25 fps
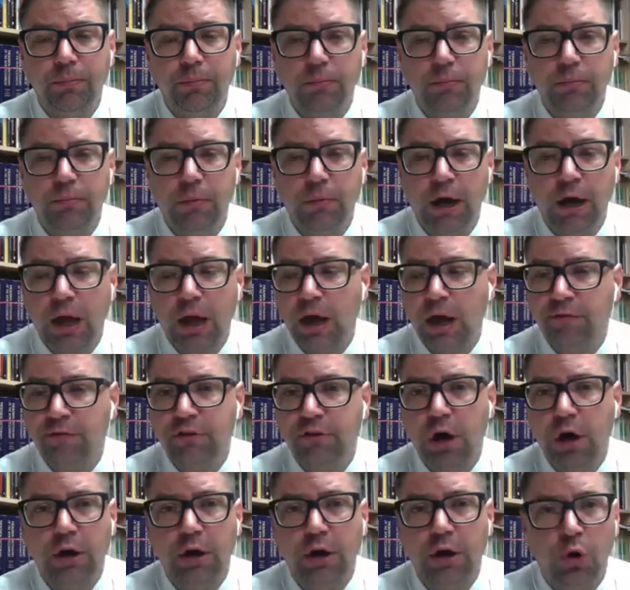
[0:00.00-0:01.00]
I've
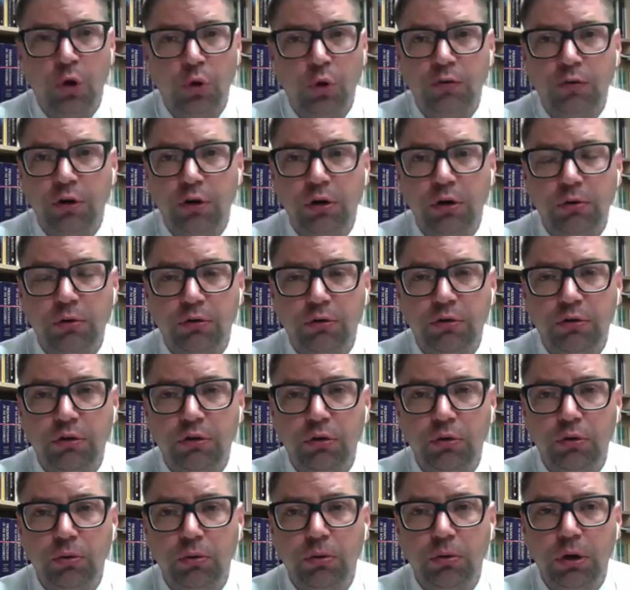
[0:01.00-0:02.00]
gone over
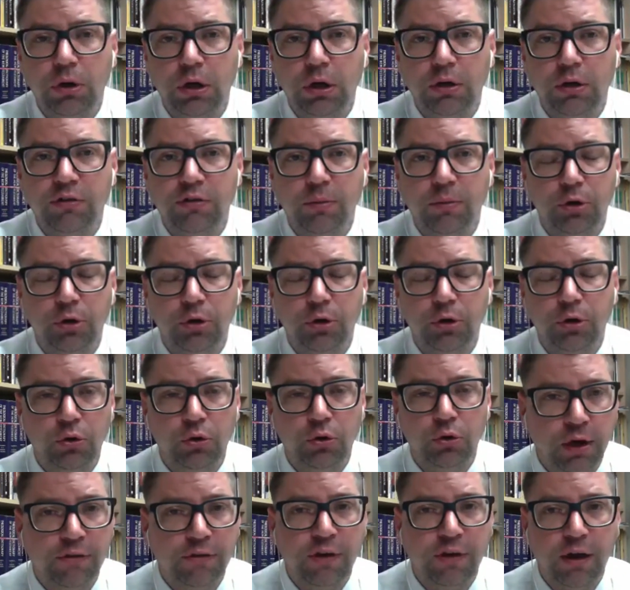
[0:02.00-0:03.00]
to someone who
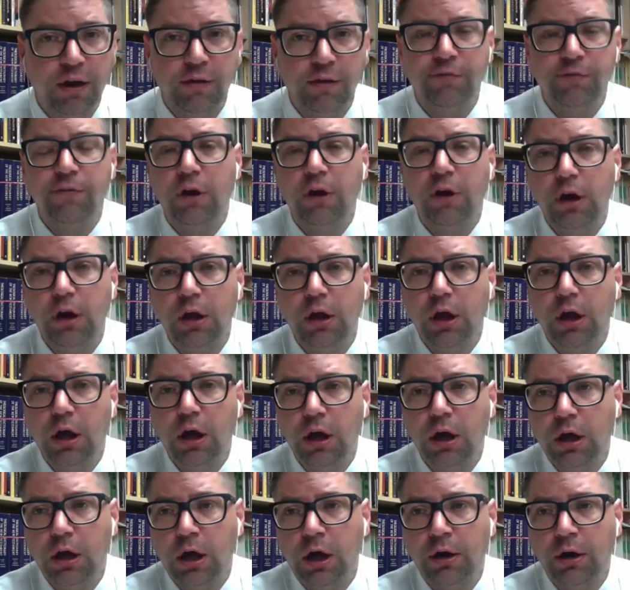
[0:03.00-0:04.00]
does have
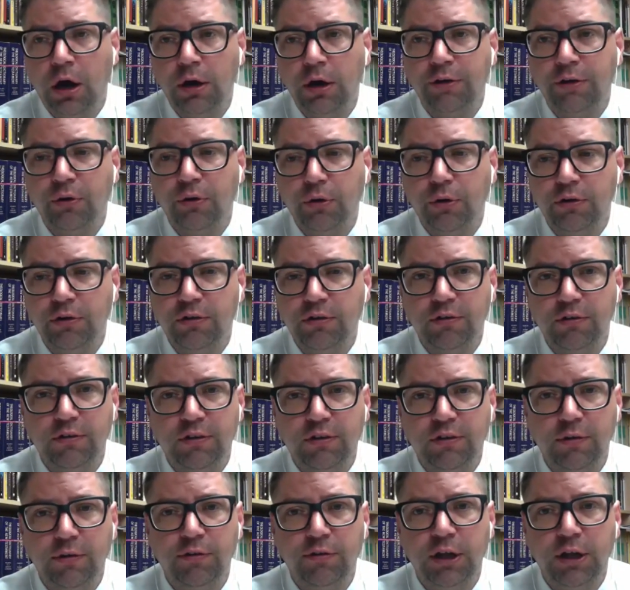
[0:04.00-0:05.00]
an auditory
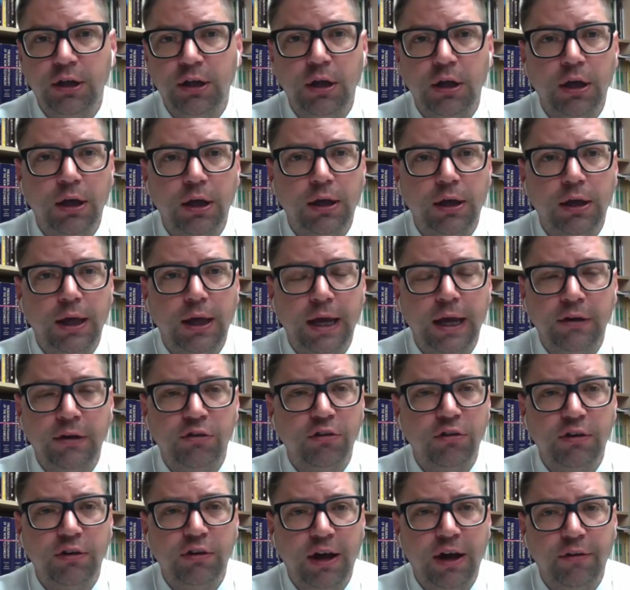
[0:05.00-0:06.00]
sensitivity and
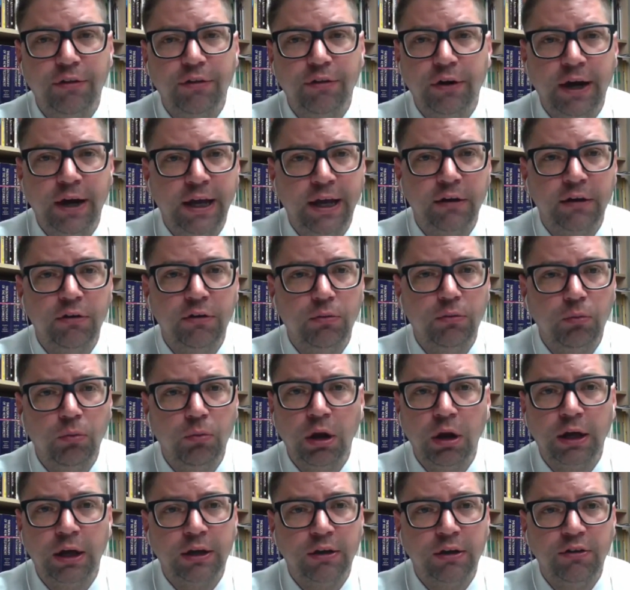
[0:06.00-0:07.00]
just held their hand
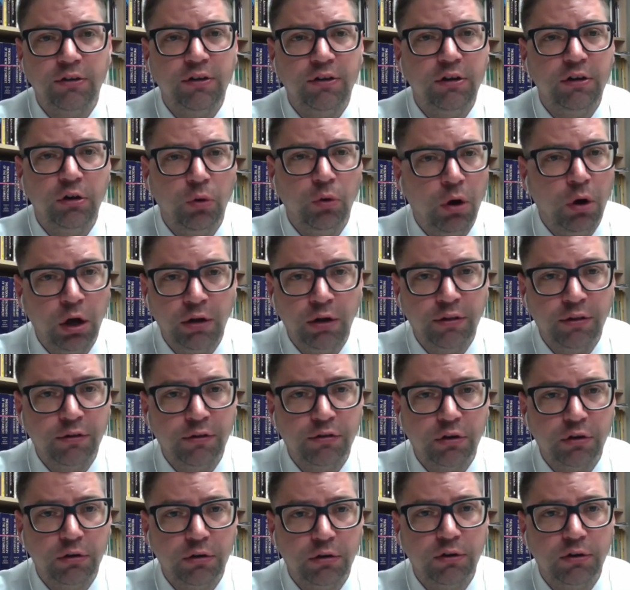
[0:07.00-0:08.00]
while I continue on in the
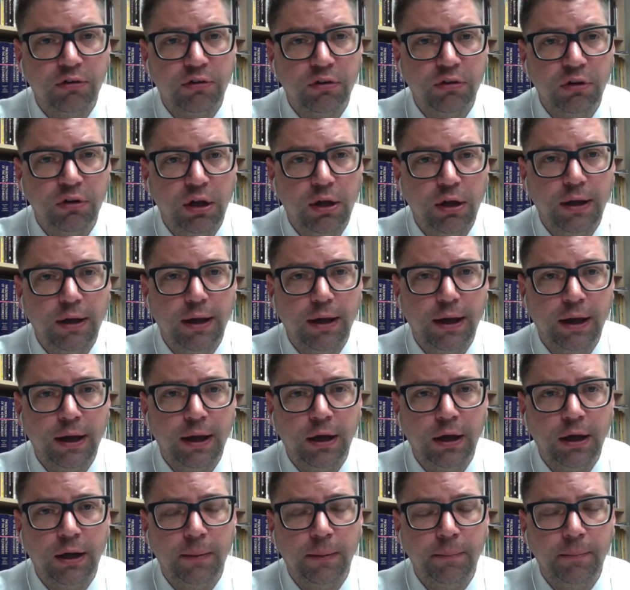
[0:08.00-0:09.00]
service.
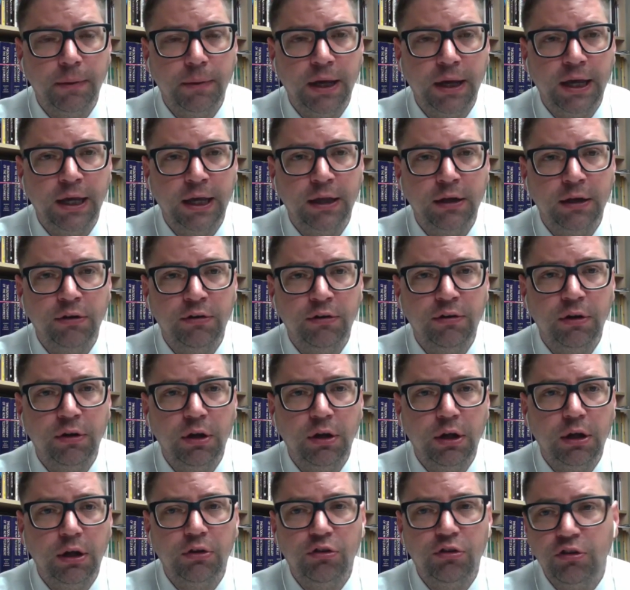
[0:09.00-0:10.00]
And
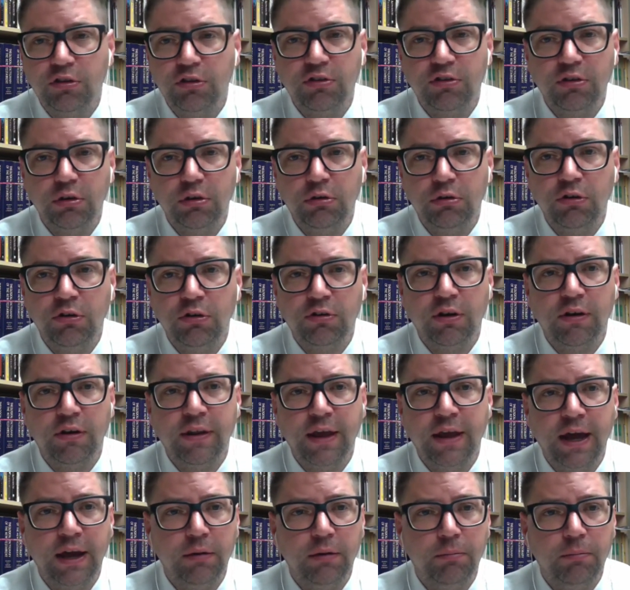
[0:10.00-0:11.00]
just in
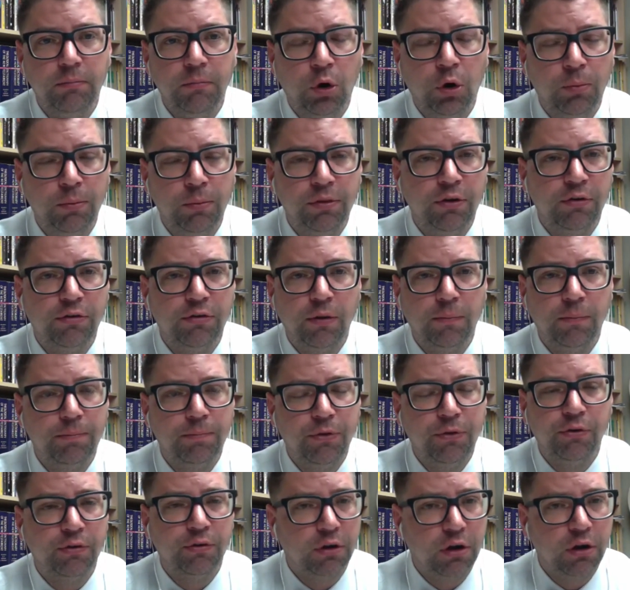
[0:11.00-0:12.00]
that moment, there's
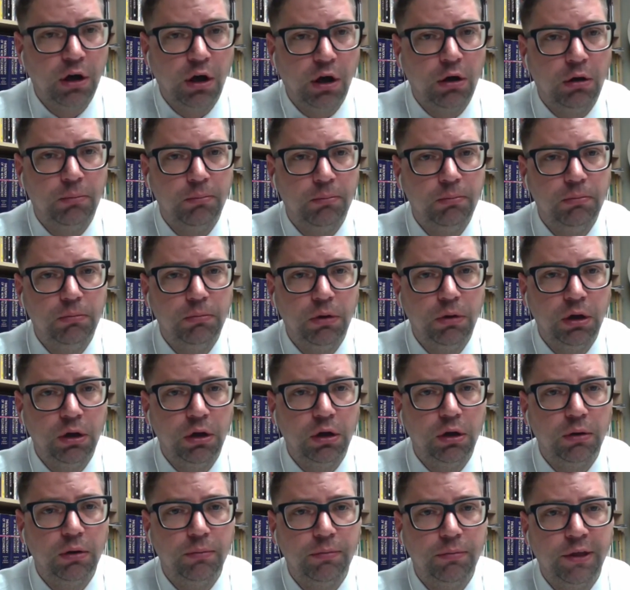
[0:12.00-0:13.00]
a calm
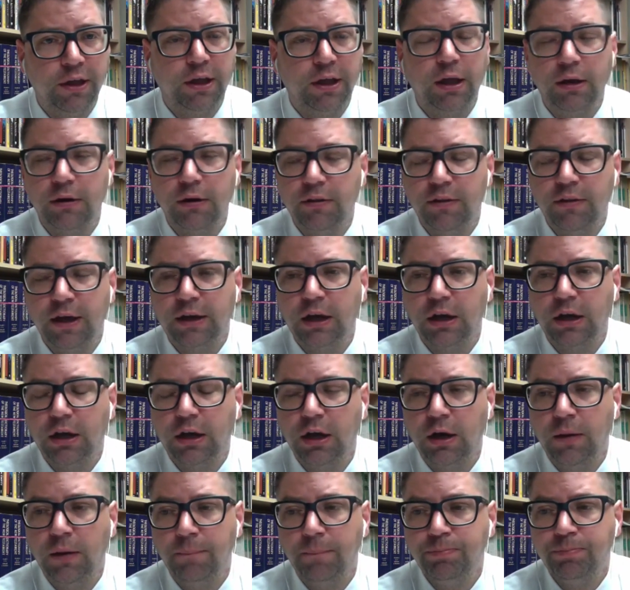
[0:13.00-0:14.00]
that can
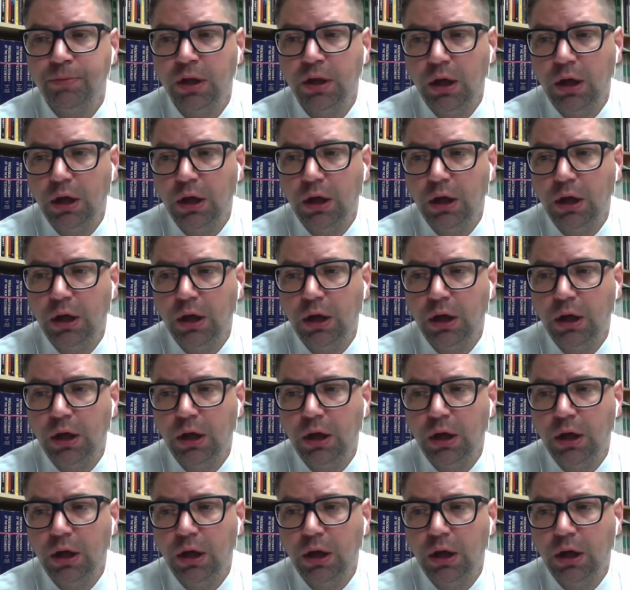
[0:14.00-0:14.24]
come.